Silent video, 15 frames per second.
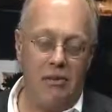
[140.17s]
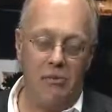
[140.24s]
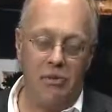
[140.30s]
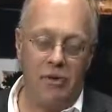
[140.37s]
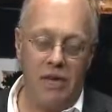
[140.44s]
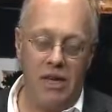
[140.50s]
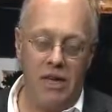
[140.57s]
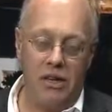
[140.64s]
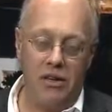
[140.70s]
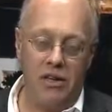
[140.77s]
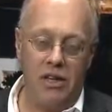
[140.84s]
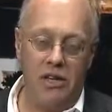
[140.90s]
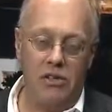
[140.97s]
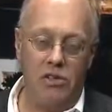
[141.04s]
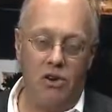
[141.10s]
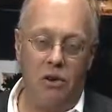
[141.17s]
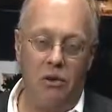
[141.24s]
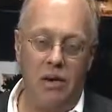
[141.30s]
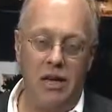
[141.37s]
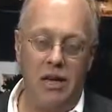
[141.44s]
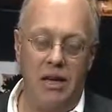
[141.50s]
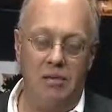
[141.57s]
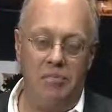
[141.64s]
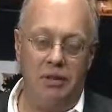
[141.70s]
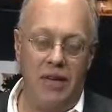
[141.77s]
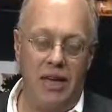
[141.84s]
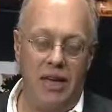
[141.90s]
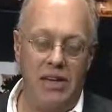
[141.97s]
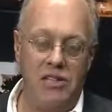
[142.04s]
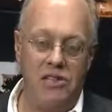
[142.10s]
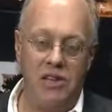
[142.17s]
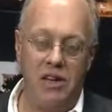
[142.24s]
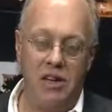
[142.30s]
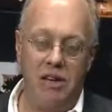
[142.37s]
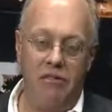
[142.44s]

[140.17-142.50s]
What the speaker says: Well, legally, it's already in place.